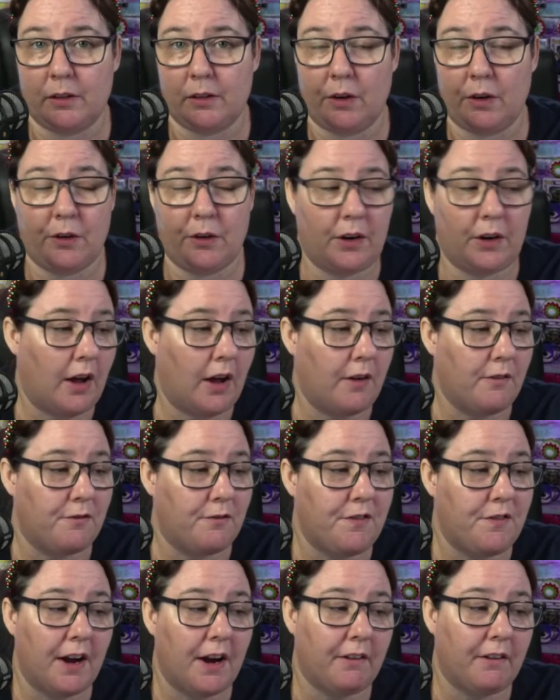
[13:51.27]
Or
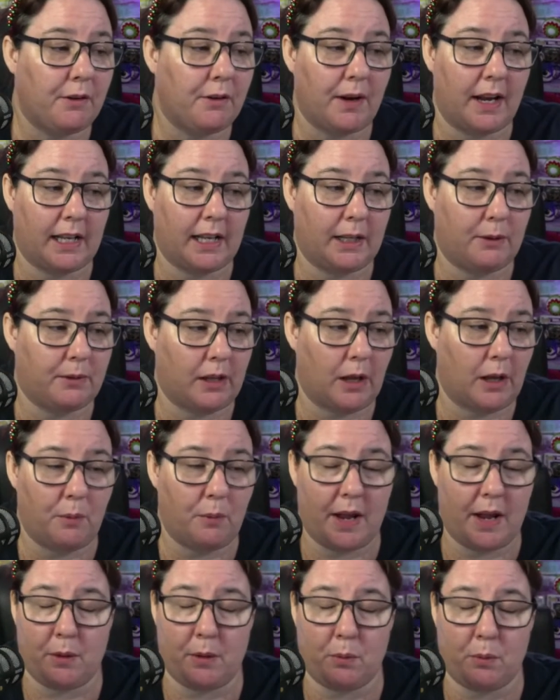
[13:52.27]
very rarely will I
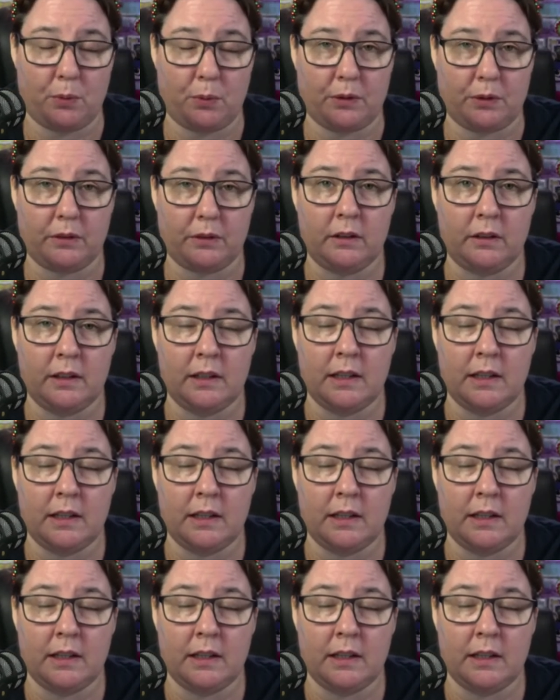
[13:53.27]
wear the wool.